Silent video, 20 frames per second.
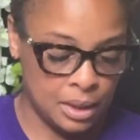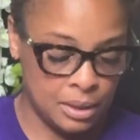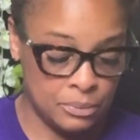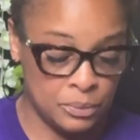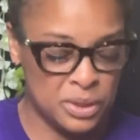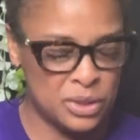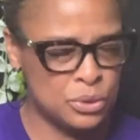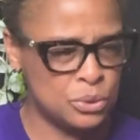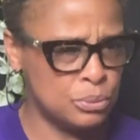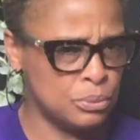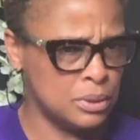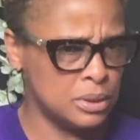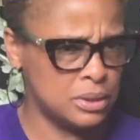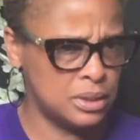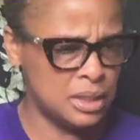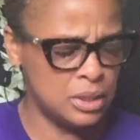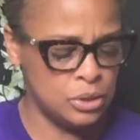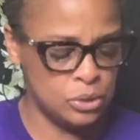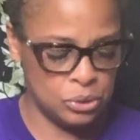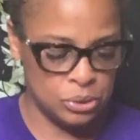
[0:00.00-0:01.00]
which was
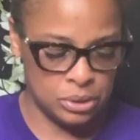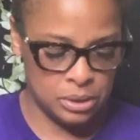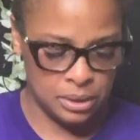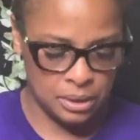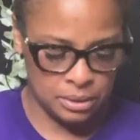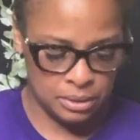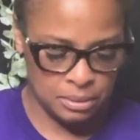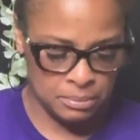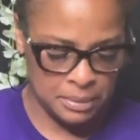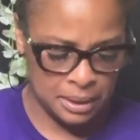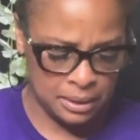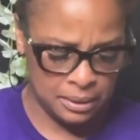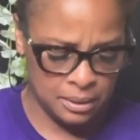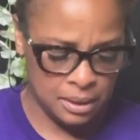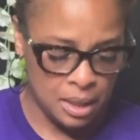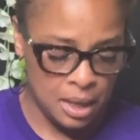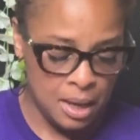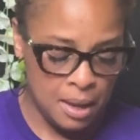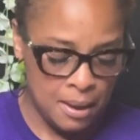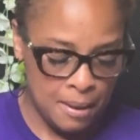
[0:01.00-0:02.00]
interesting to me.
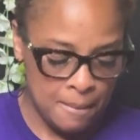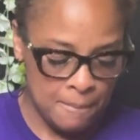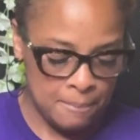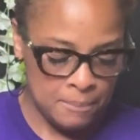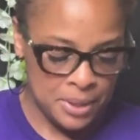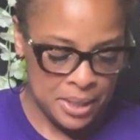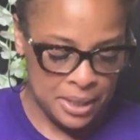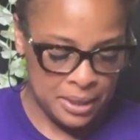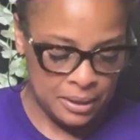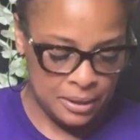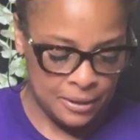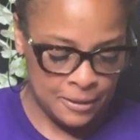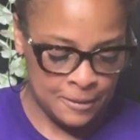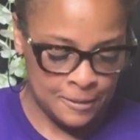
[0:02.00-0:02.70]
But